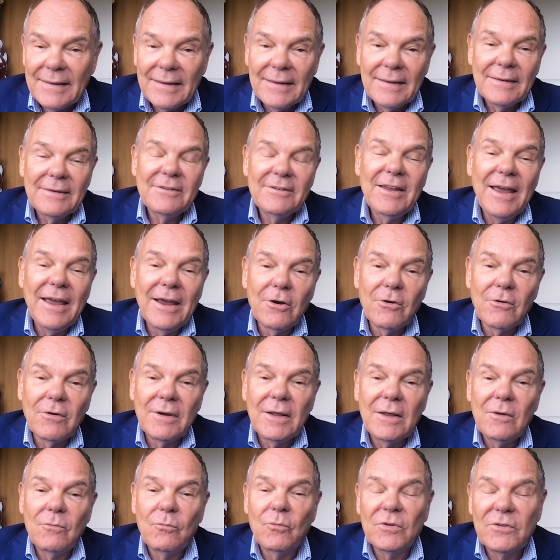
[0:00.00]

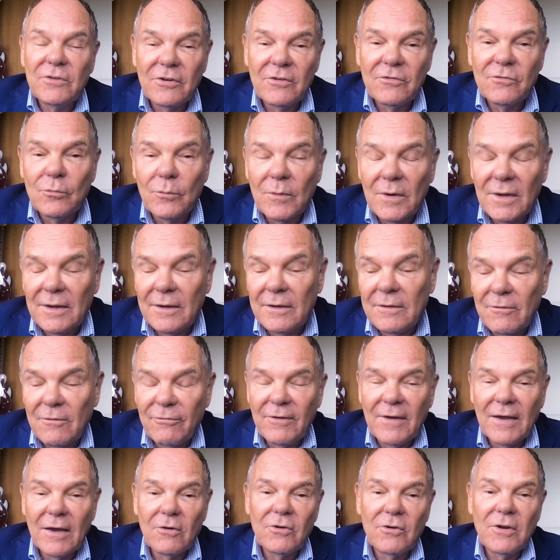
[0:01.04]
Integrity, which is really the
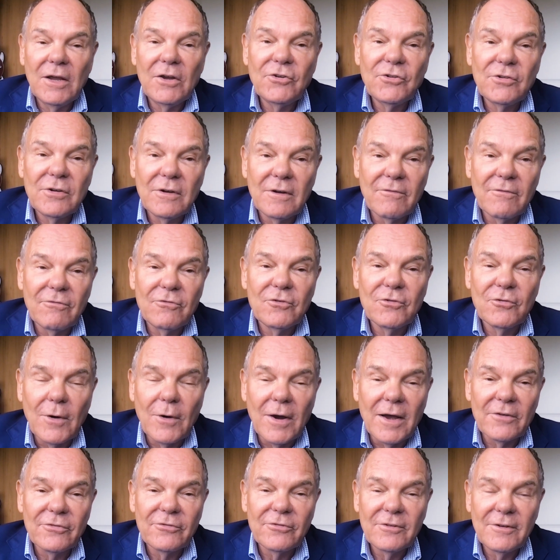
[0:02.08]
foundation of
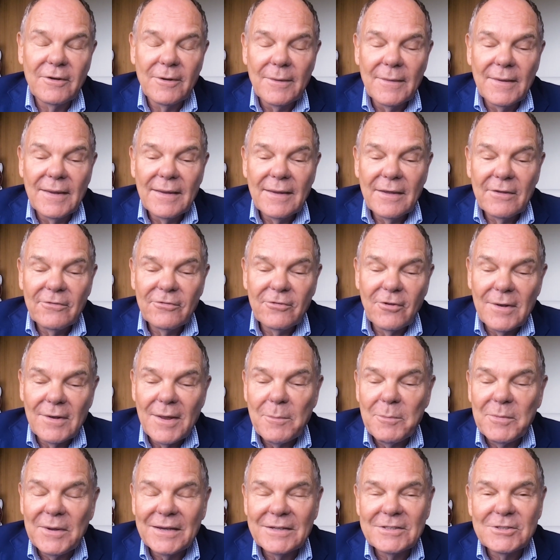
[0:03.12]
trust. So
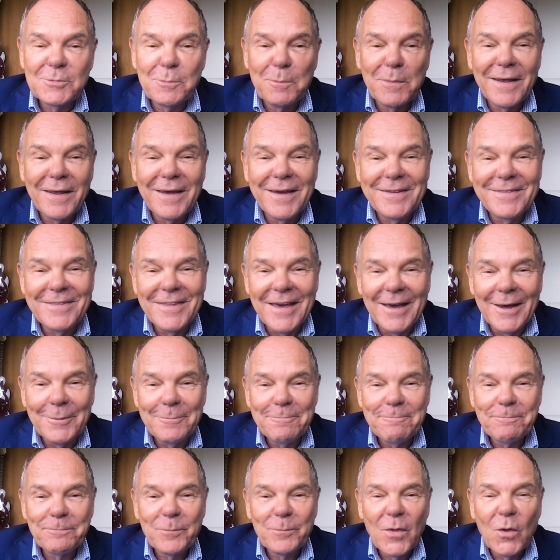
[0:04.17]
let me explain that.
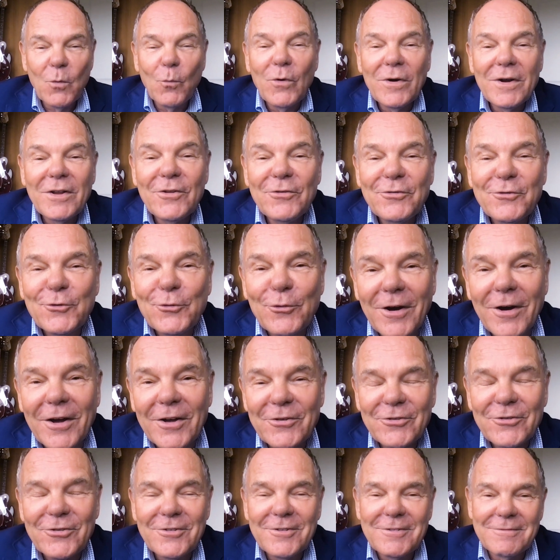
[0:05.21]
What is
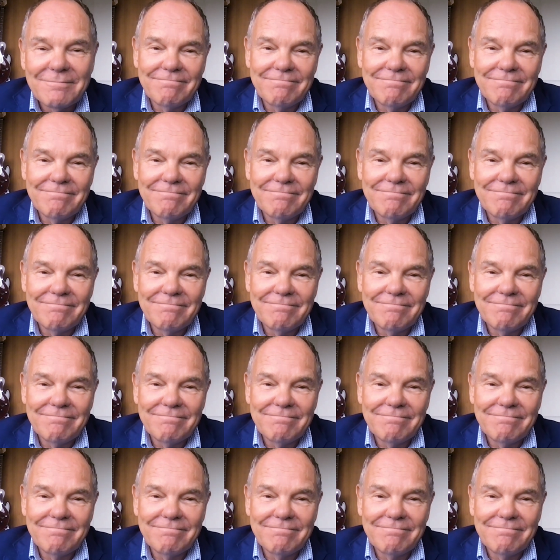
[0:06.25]
trust?